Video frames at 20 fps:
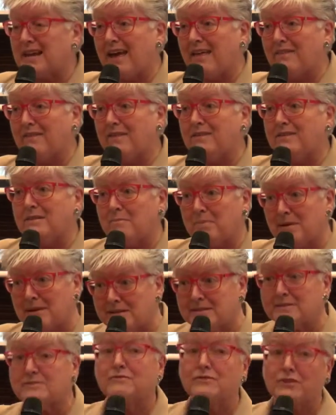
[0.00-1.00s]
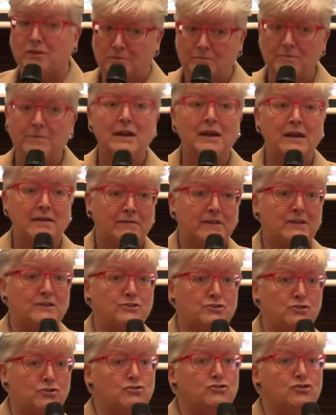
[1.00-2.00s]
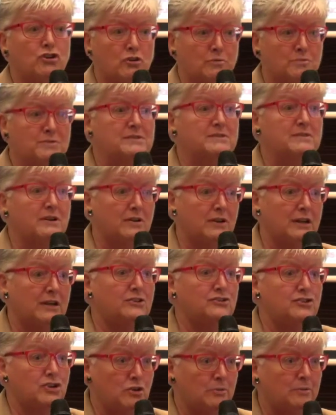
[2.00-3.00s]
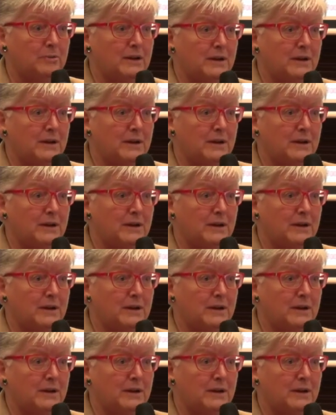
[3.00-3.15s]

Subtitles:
and then the best of them, there's 2 jobs, they'll get a job.